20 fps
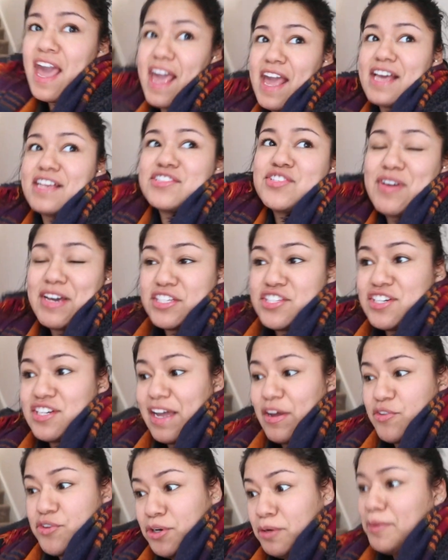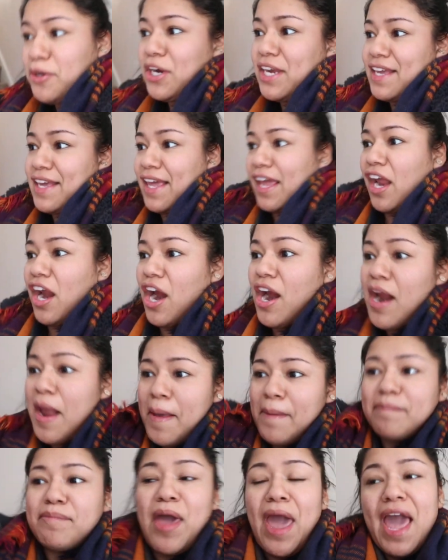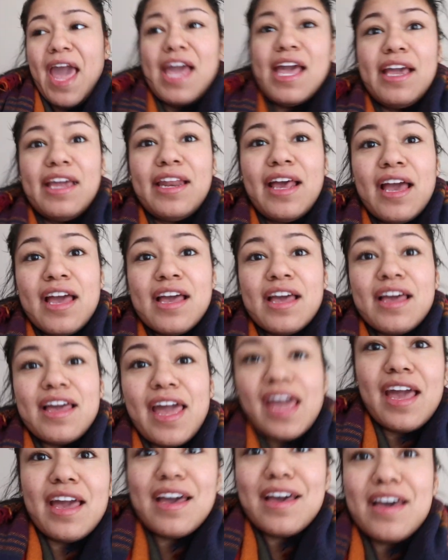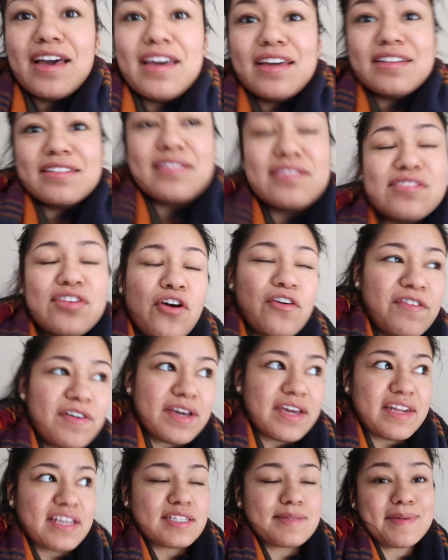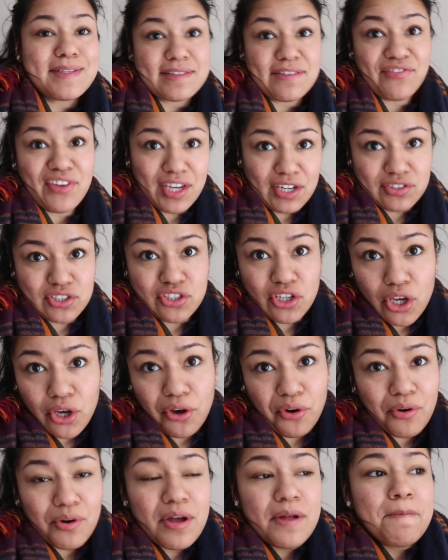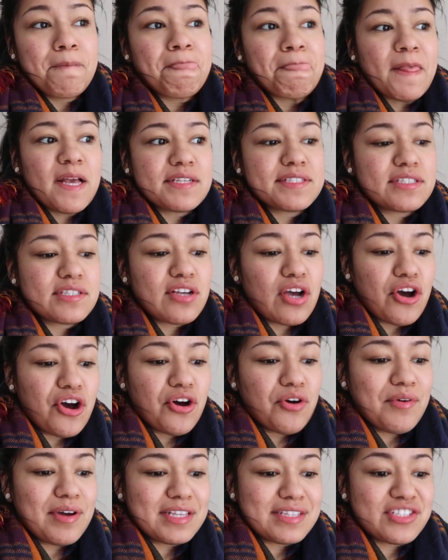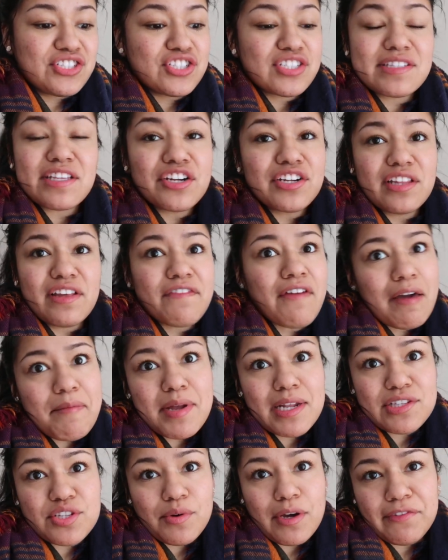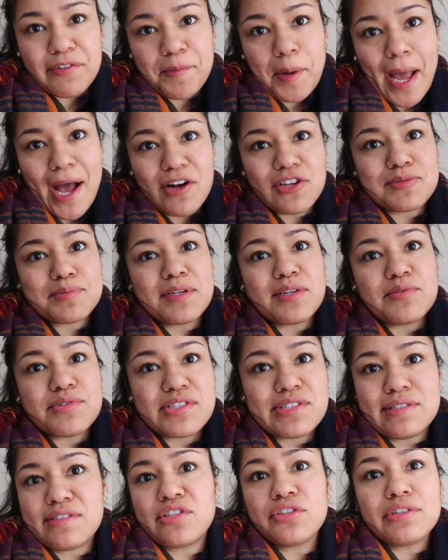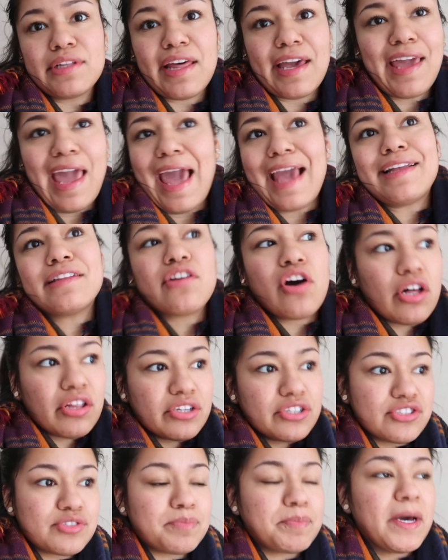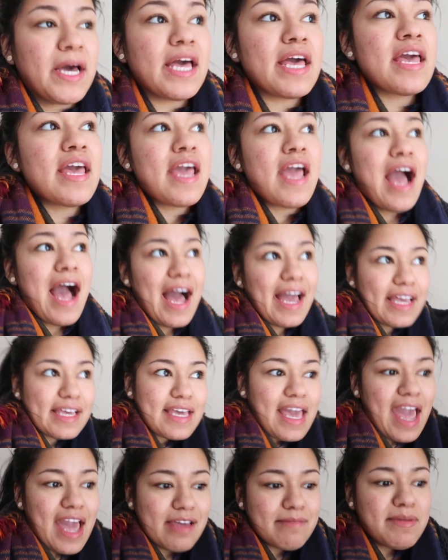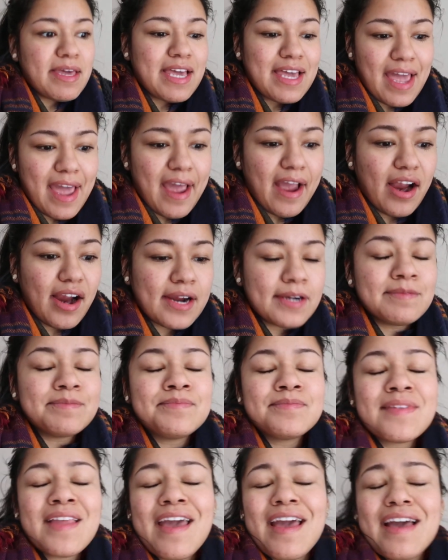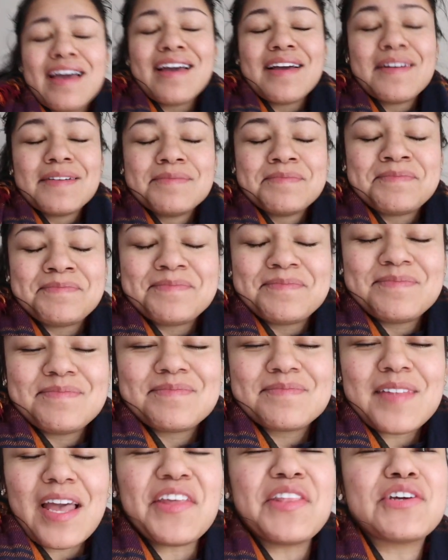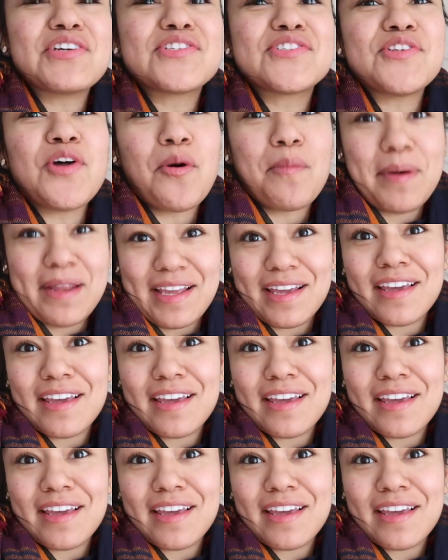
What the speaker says: And so I took an Uber here, paid, and it's so fucking expensive here too. So it's just literally 5 minutes away from my house, but it was still like $8. But I came here and there's no.